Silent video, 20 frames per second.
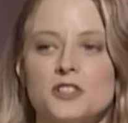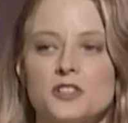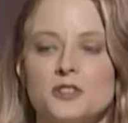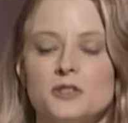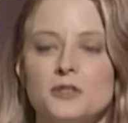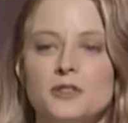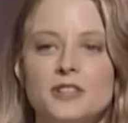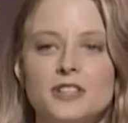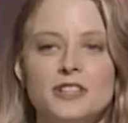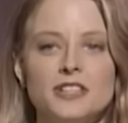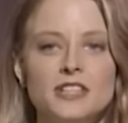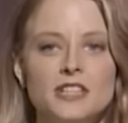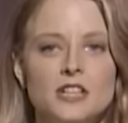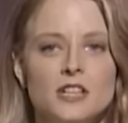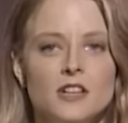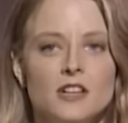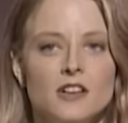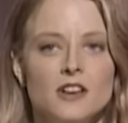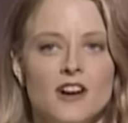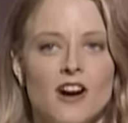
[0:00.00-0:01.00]
to
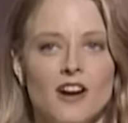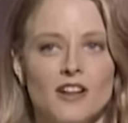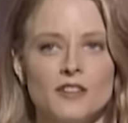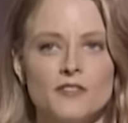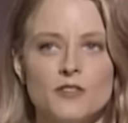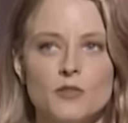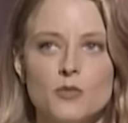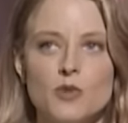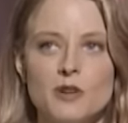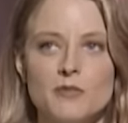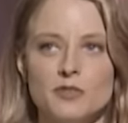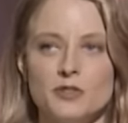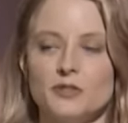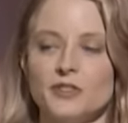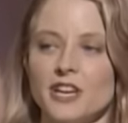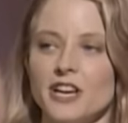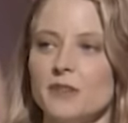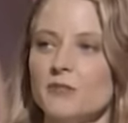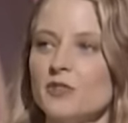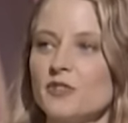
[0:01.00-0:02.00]
all of the women who
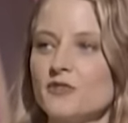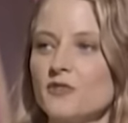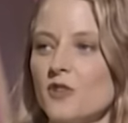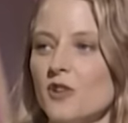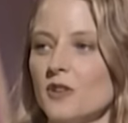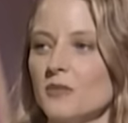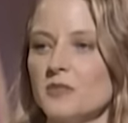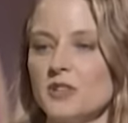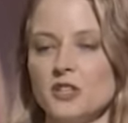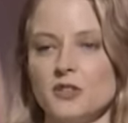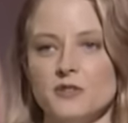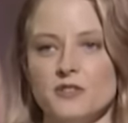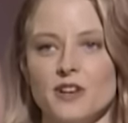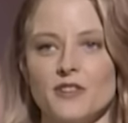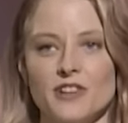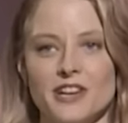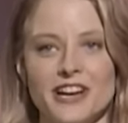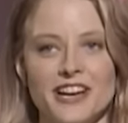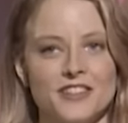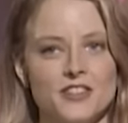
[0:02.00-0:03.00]
came before me who
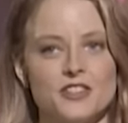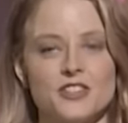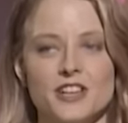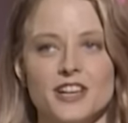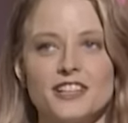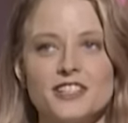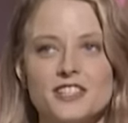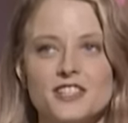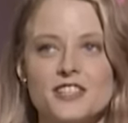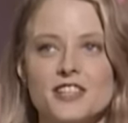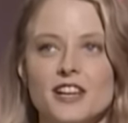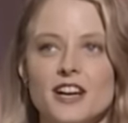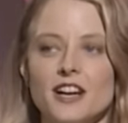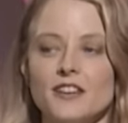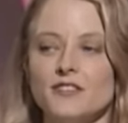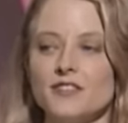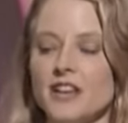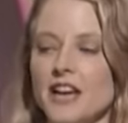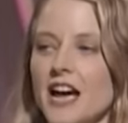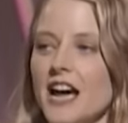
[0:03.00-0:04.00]
never had the chances that
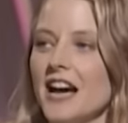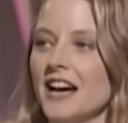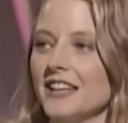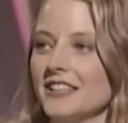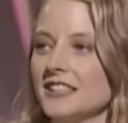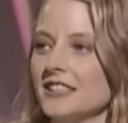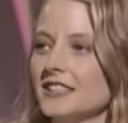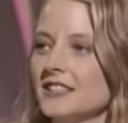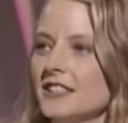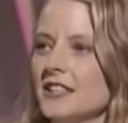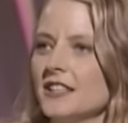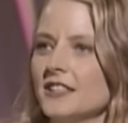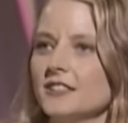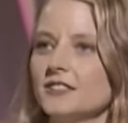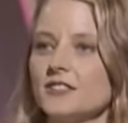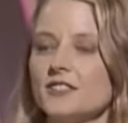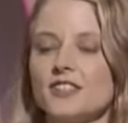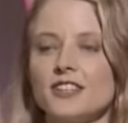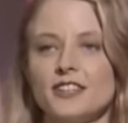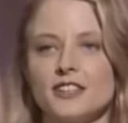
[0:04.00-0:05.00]
I've had,
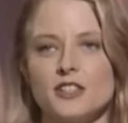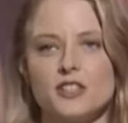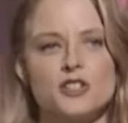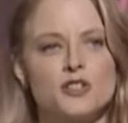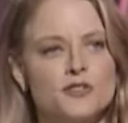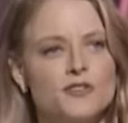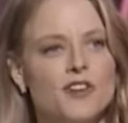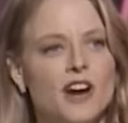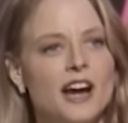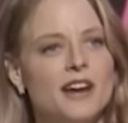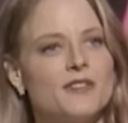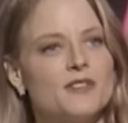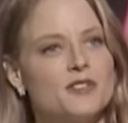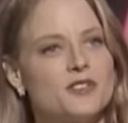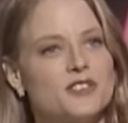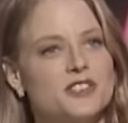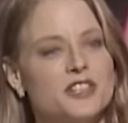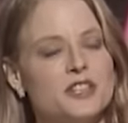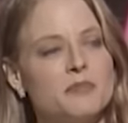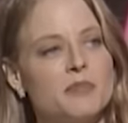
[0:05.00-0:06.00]
and the
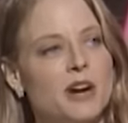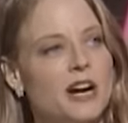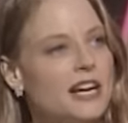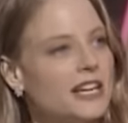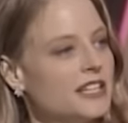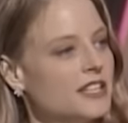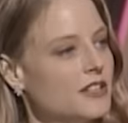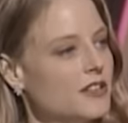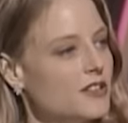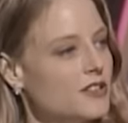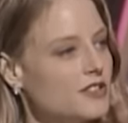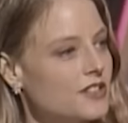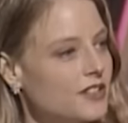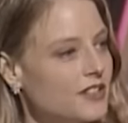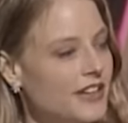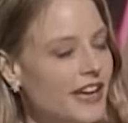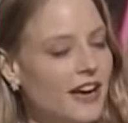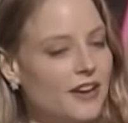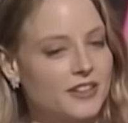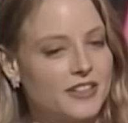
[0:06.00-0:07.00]
survivors, and the pioneers, and
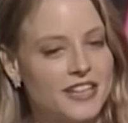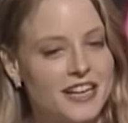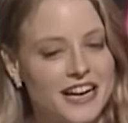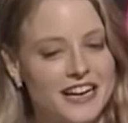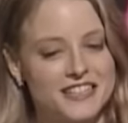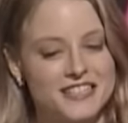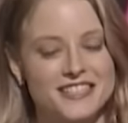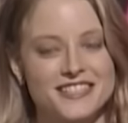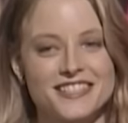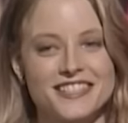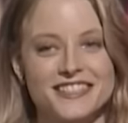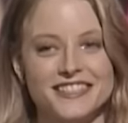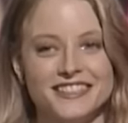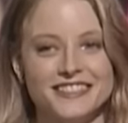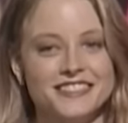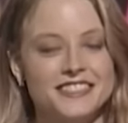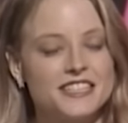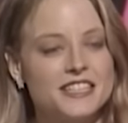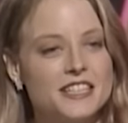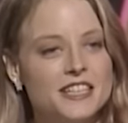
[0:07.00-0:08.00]
the outcasts,
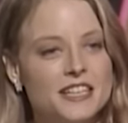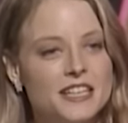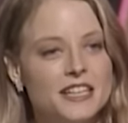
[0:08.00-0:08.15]
and